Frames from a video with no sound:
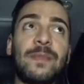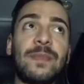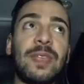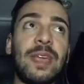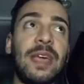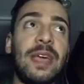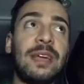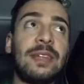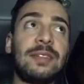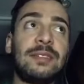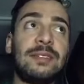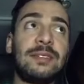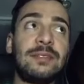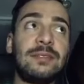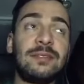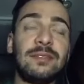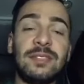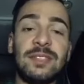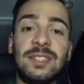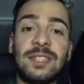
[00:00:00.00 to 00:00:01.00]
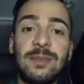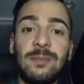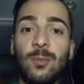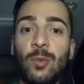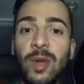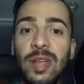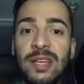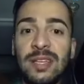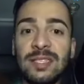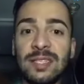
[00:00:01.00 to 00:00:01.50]
And
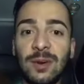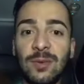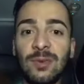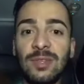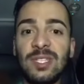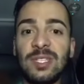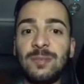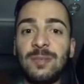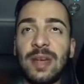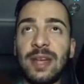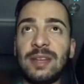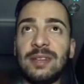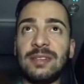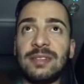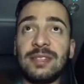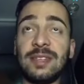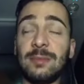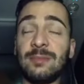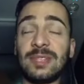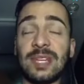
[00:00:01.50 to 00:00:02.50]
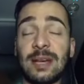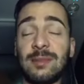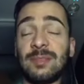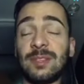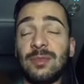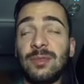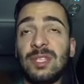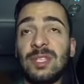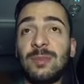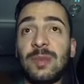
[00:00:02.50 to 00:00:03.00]
sometimes I would
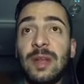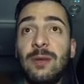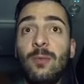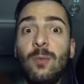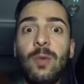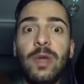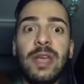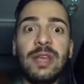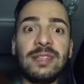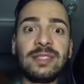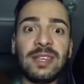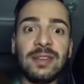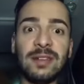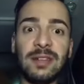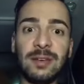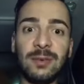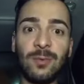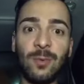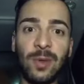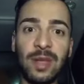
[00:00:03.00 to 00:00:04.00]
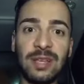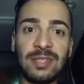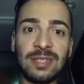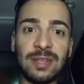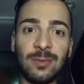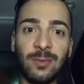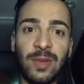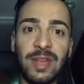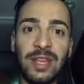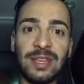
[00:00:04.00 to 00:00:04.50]
spend weeks and weeks
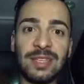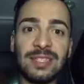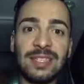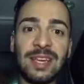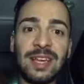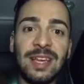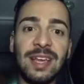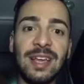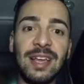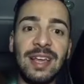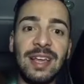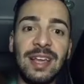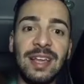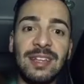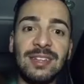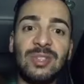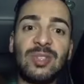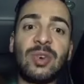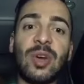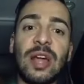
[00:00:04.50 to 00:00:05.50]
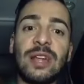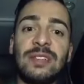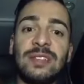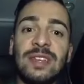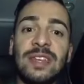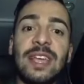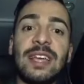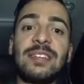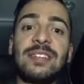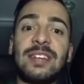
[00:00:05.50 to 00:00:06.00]
and weeks trying to
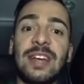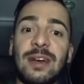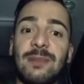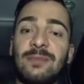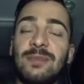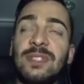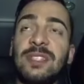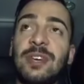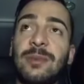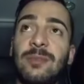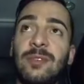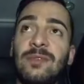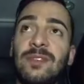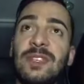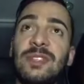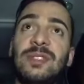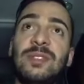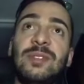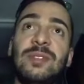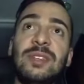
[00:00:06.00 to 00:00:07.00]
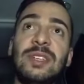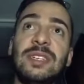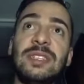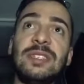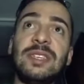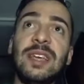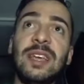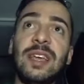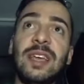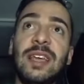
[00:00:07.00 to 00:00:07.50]
catch up some of the students.
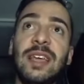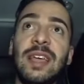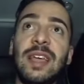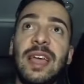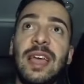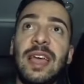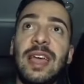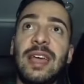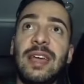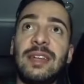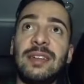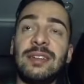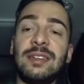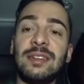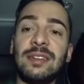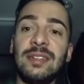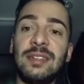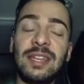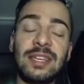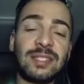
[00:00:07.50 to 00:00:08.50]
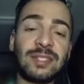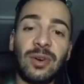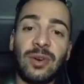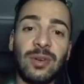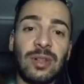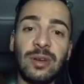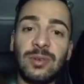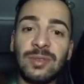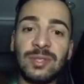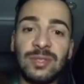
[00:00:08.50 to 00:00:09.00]
And that's
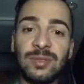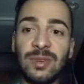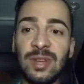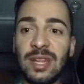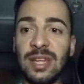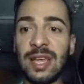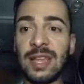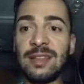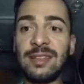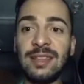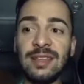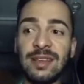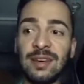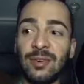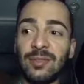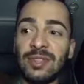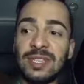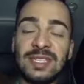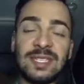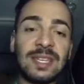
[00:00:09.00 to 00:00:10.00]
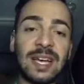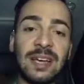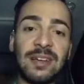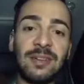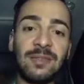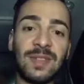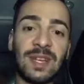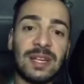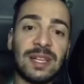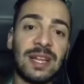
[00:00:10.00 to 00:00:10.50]
all I was doing on the side
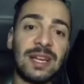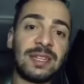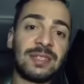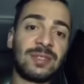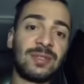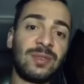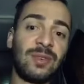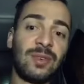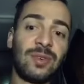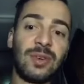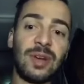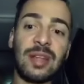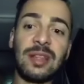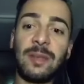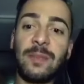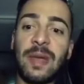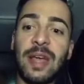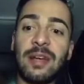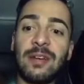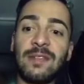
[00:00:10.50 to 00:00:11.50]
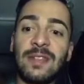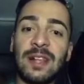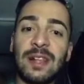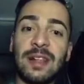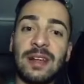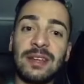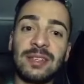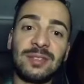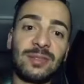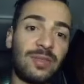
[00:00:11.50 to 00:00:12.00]
of the class or at the back of the
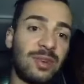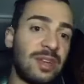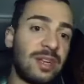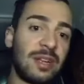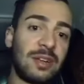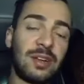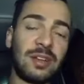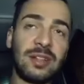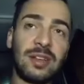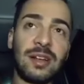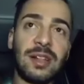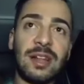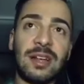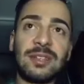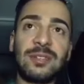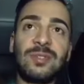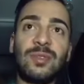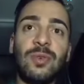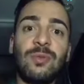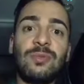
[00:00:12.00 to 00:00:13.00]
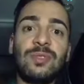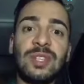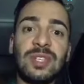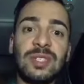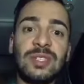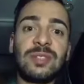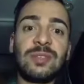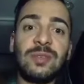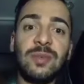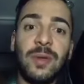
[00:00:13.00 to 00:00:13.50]
class or in another classroom,
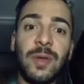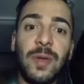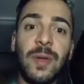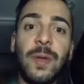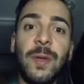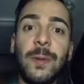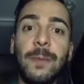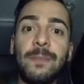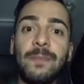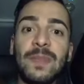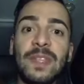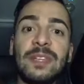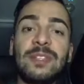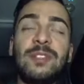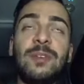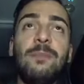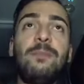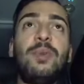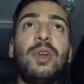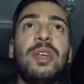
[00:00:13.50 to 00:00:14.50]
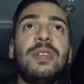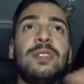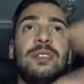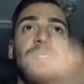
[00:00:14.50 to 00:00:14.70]
just to bring the